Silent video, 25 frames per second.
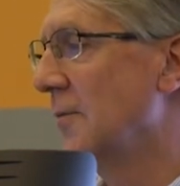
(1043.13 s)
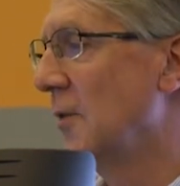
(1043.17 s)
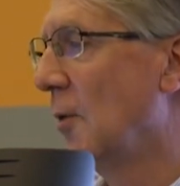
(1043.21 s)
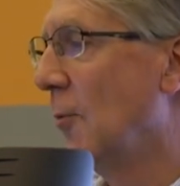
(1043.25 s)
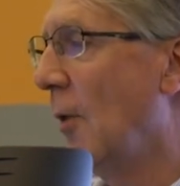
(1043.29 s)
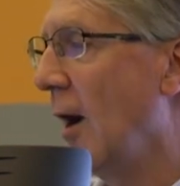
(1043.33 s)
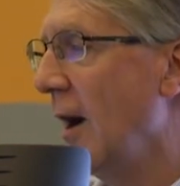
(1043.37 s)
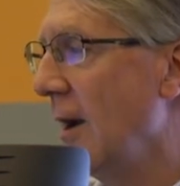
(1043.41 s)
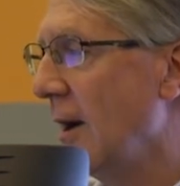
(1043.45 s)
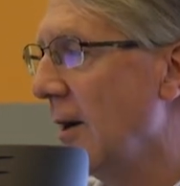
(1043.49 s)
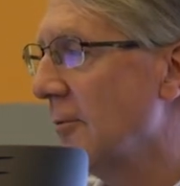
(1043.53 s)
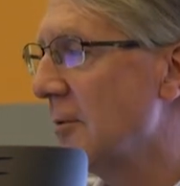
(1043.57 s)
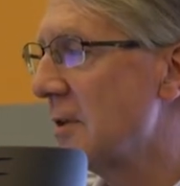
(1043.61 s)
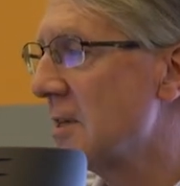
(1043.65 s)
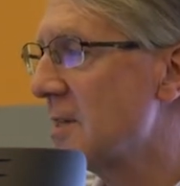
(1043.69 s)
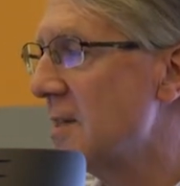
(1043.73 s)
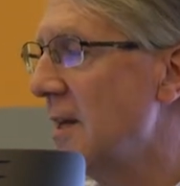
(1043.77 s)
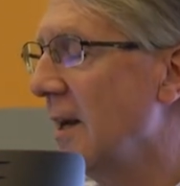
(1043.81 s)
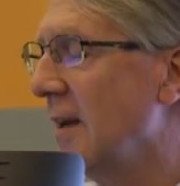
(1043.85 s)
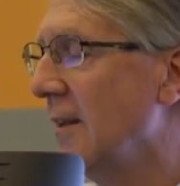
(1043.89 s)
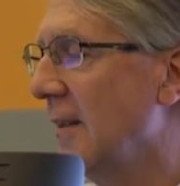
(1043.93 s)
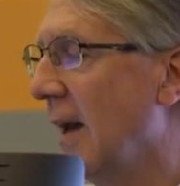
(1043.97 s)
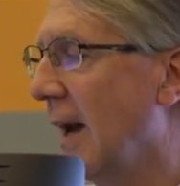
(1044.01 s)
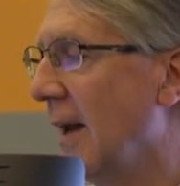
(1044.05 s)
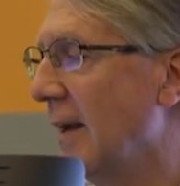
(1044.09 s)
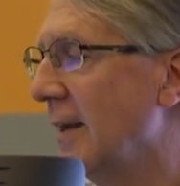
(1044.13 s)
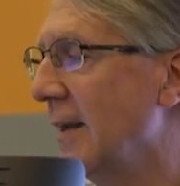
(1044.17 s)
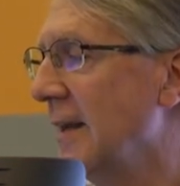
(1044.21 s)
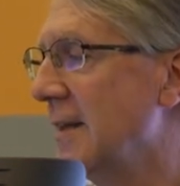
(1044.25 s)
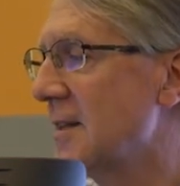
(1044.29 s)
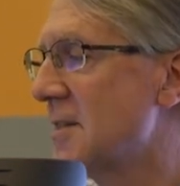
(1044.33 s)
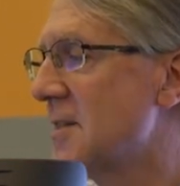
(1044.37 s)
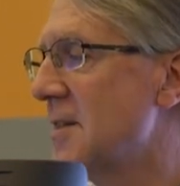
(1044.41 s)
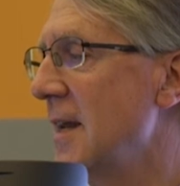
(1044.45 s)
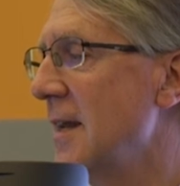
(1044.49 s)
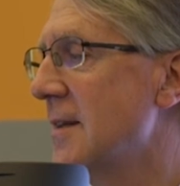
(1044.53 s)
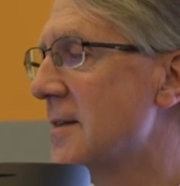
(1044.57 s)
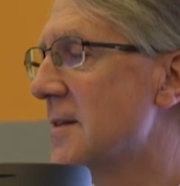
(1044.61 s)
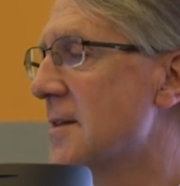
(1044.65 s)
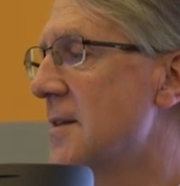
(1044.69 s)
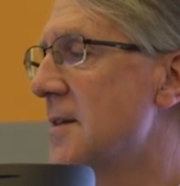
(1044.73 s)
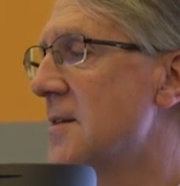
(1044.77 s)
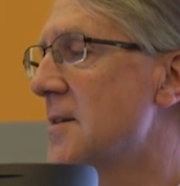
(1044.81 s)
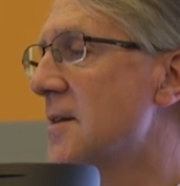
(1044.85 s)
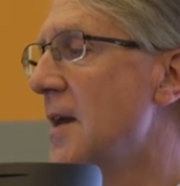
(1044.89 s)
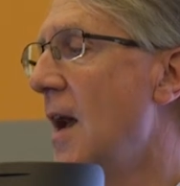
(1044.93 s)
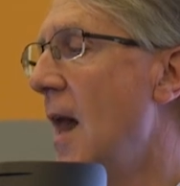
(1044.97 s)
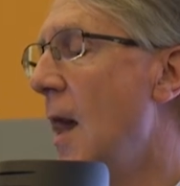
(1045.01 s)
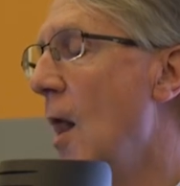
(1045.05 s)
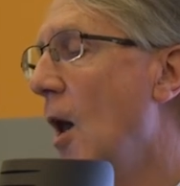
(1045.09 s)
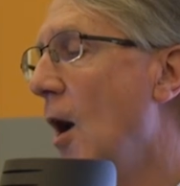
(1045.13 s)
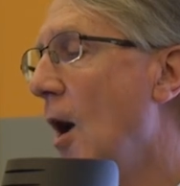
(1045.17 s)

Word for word: And the way I would say that, in a sense, is